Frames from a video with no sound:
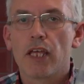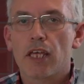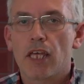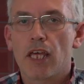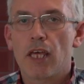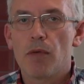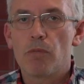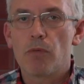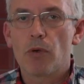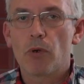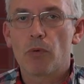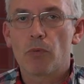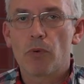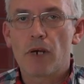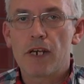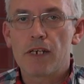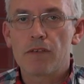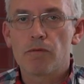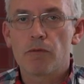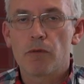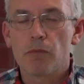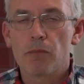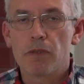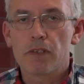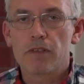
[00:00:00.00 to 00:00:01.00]
keep it away
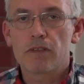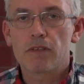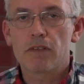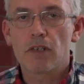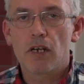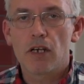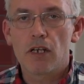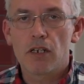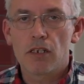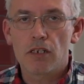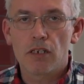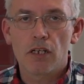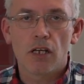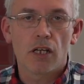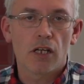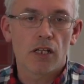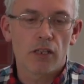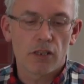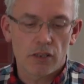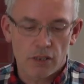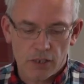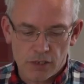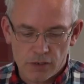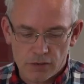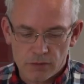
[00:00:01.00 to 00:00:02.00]
from the sun,
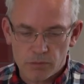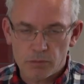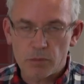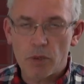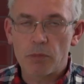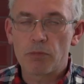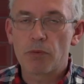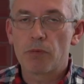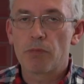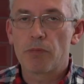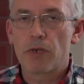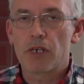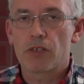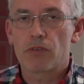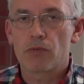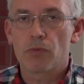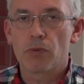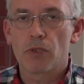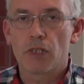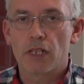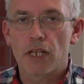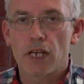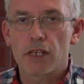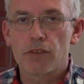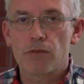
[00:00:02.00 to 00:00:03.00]
and this bubble mix
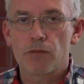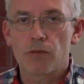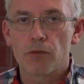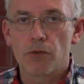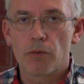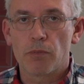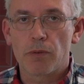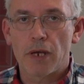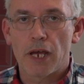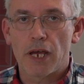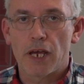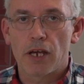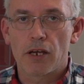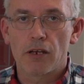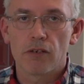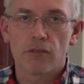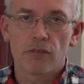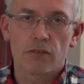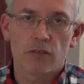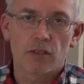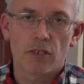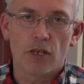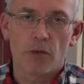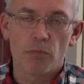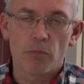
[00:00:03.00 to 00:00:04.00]
will last for
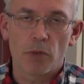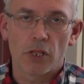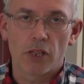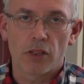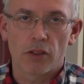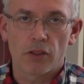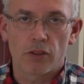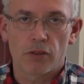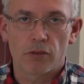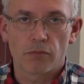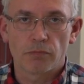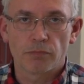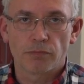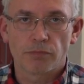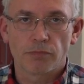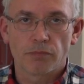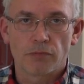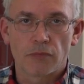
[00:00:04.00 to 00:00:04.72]
about a month.